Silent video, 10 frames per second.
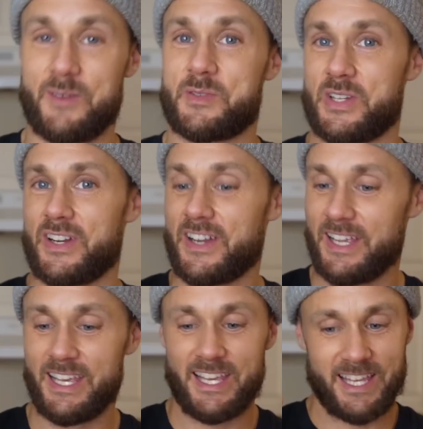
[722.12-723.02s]
I'm sure,
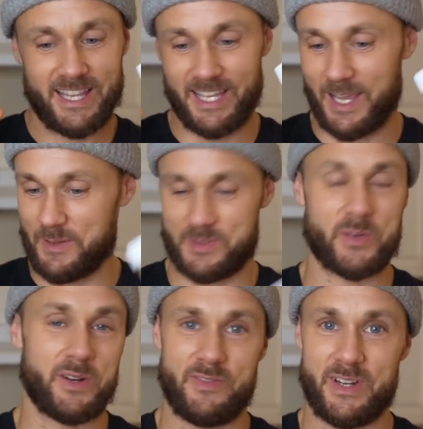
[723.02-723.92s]
like, I'm
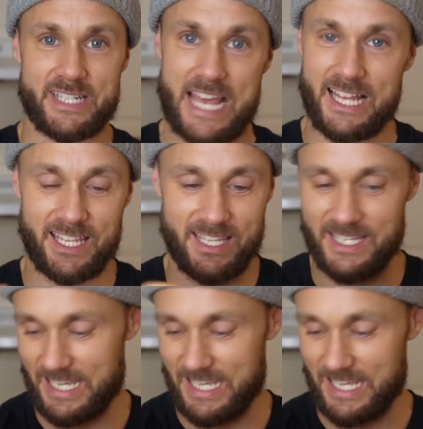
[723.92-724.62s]
sorry if you're Italian